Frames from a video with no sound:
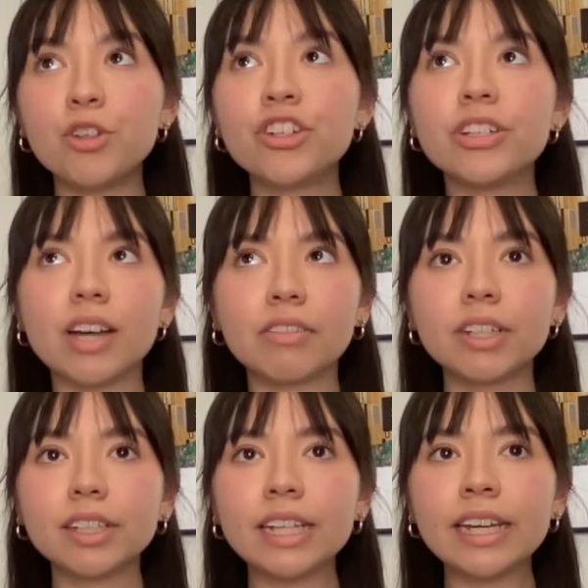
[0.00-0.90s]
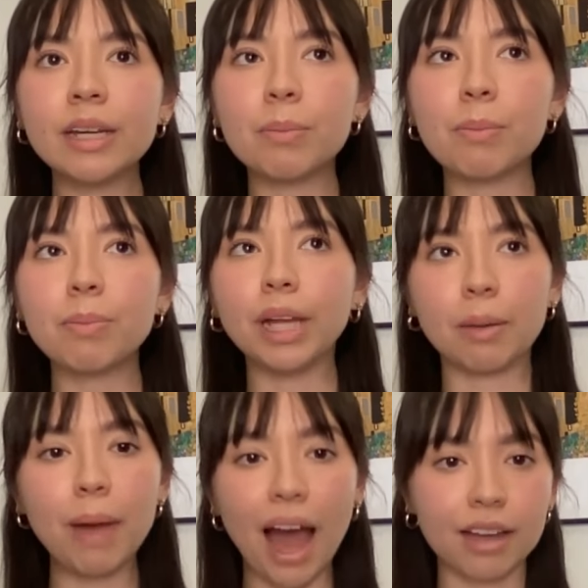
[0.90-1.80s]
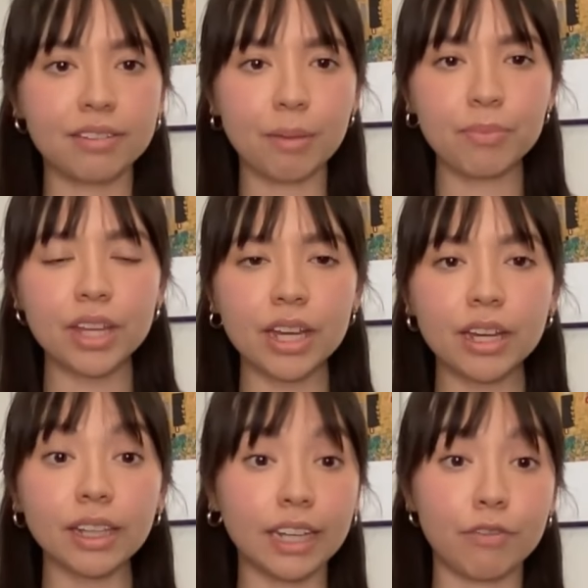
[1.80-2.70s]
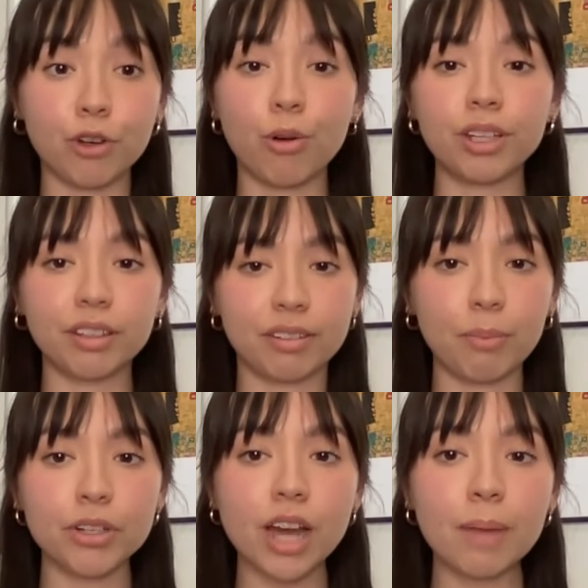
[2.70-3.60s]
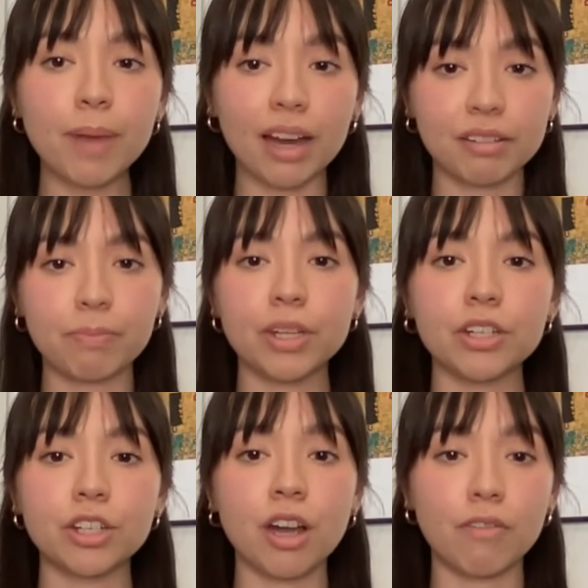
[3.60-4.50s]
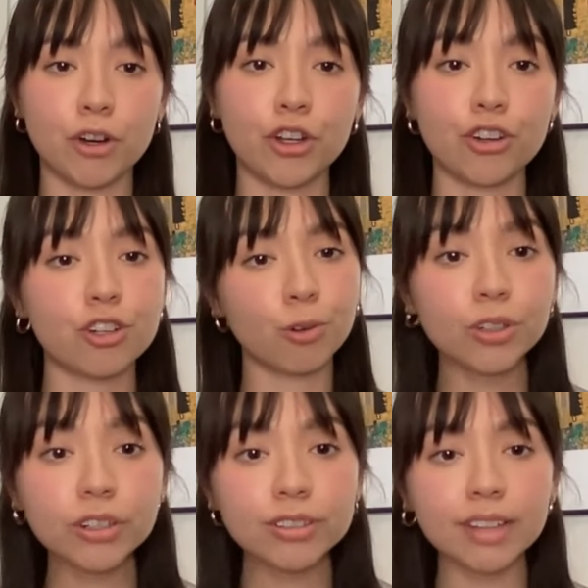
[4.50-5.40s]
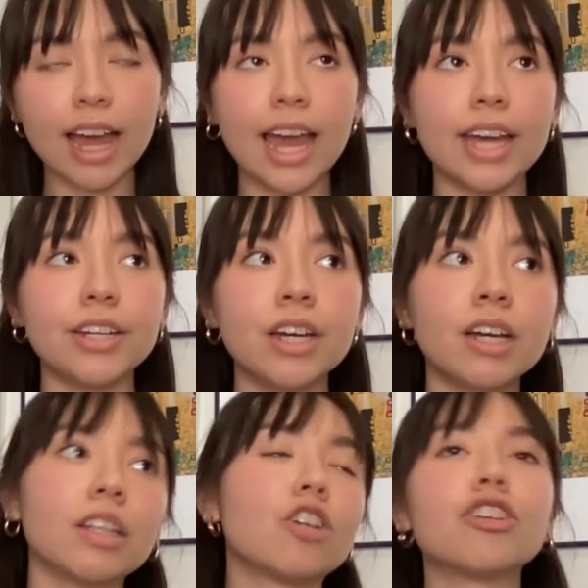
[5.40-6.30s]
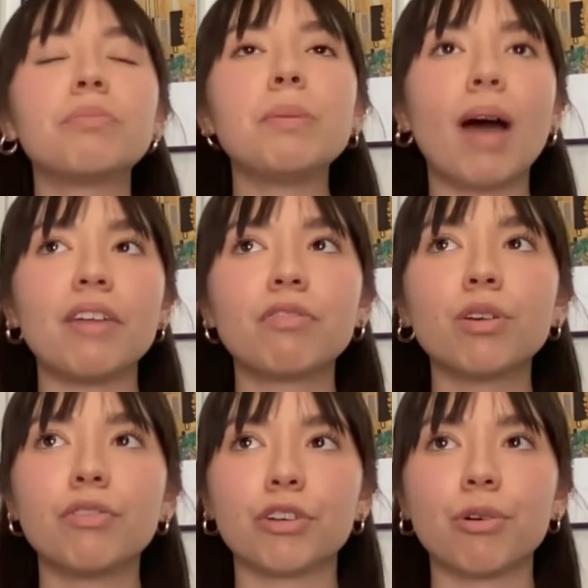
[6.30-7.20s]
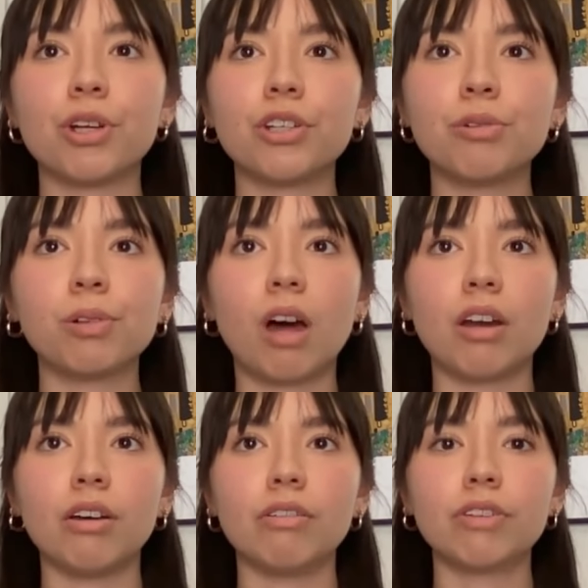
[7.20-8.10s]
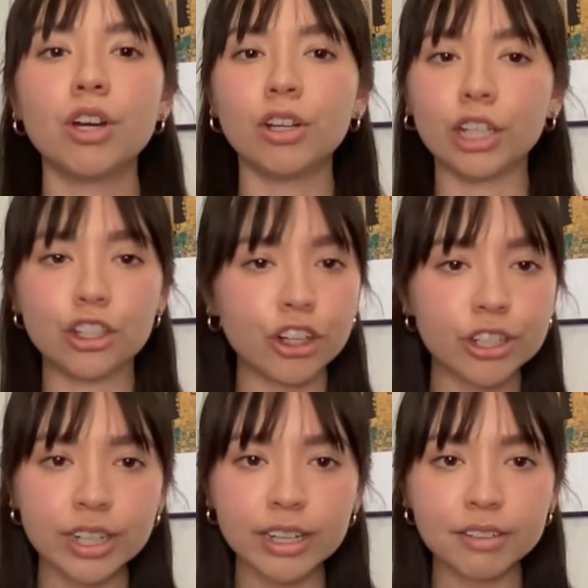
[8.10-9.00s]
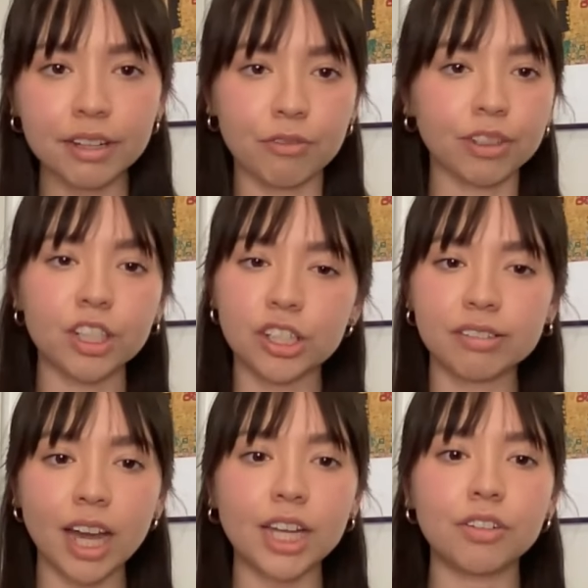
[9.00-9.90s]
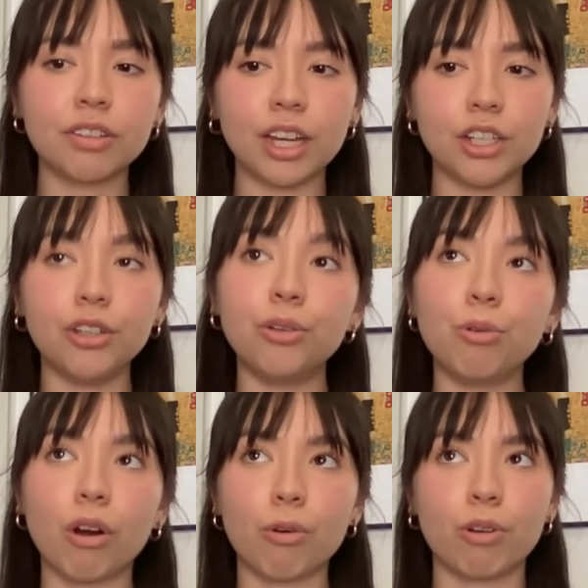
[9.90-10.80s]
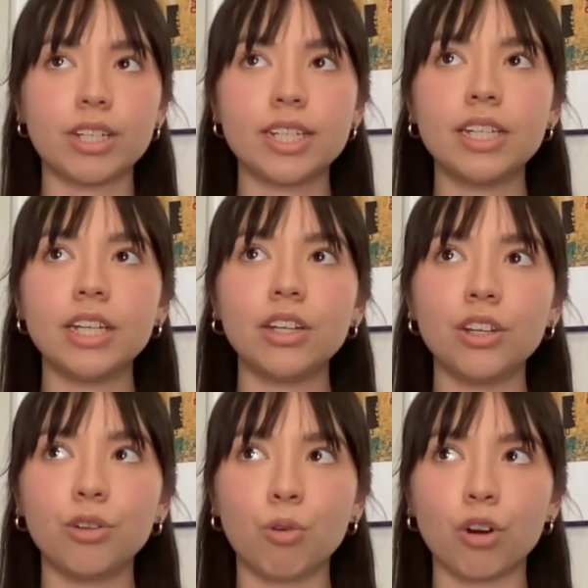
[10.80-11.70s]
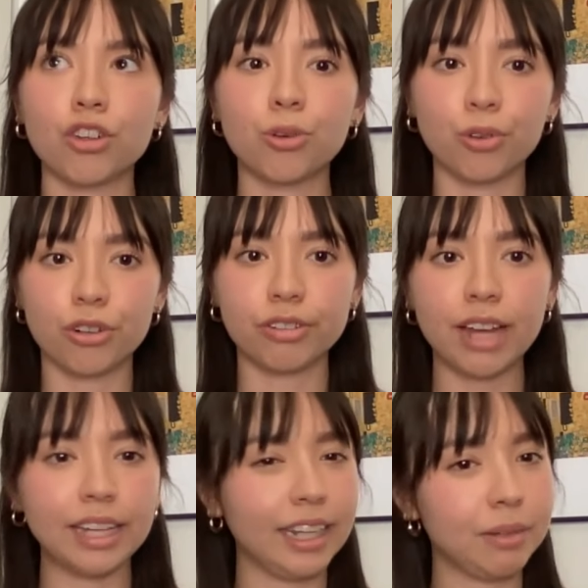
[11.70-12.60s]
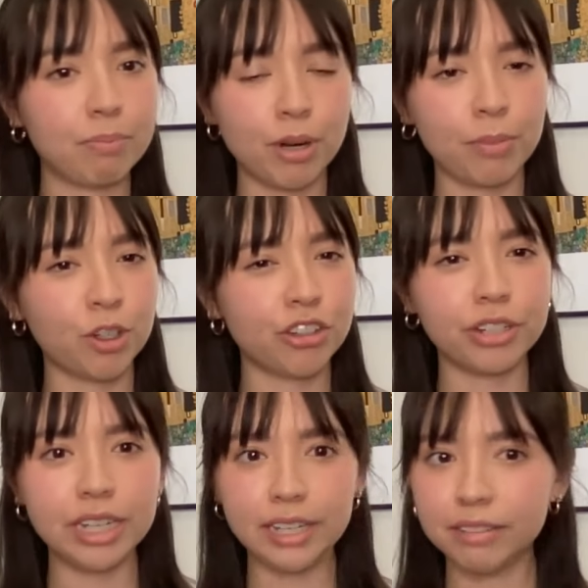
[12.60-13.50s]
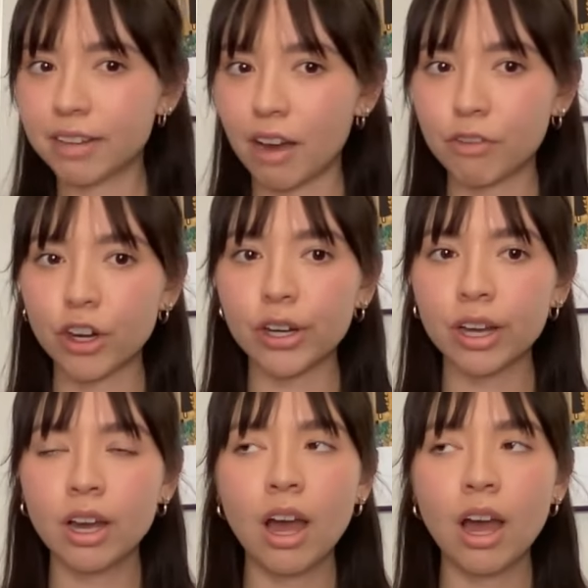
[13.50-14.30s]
should definitely, like, pack something like, if you're going in the summertime, pack something to cover your shoulders and, like, just be mindful if you're going into a lot of, like, churches and religious sites that you are going to need your shoulders and, like, pretty much your knees covered.